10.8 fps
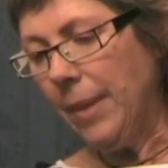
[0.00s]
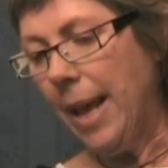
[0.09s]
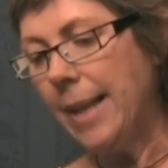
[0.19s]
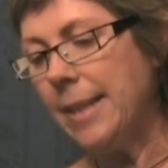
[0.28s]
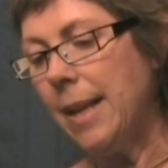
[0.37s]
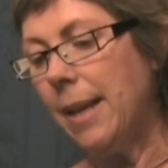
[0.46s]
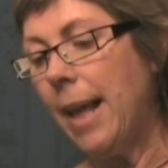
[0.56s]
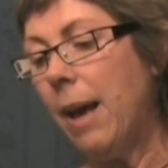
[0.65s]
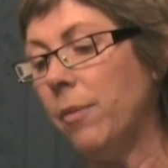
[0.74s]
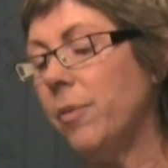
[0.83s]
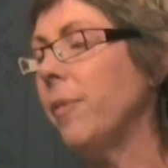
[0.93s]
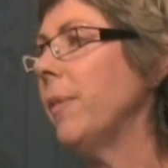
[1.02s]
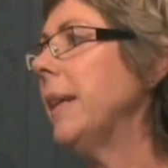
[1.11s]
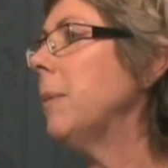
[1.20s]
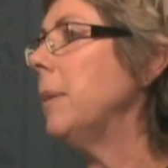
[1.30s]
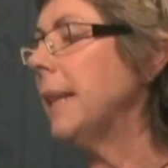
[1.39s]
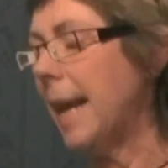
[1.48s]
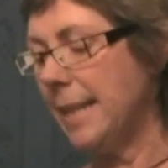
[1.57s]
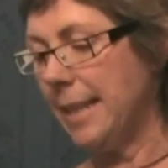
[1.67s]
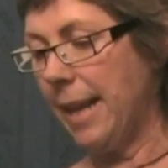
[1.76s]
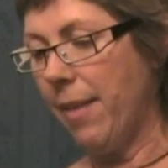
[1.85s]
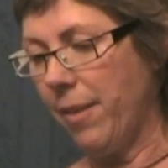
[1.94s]
hasn't allowed for frequent
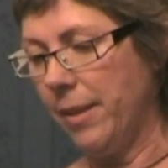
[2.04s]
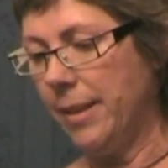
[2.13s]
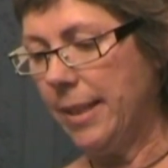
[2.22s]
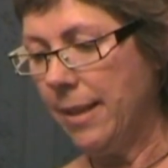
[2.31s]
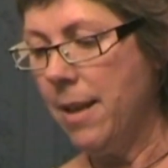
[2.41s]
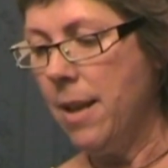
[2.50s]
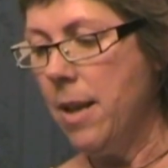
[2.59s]
get-togethers,